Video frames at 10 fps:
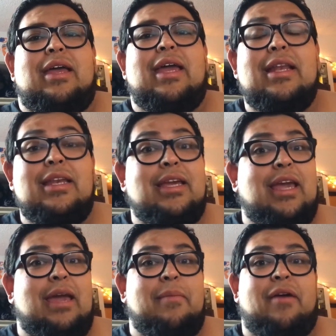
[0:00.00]
Indie
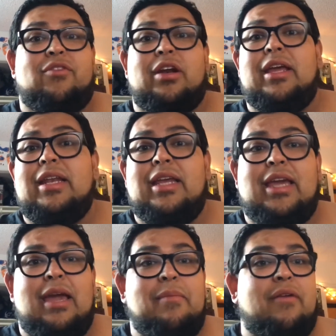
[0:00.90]
game after indie
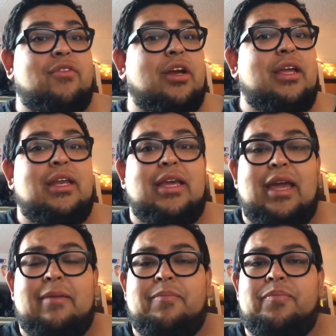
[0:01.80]
game after indie
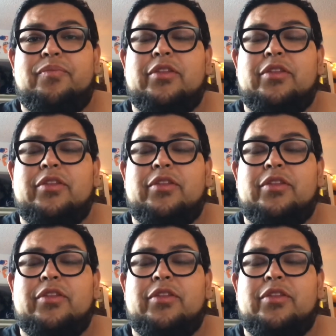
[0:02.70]
game.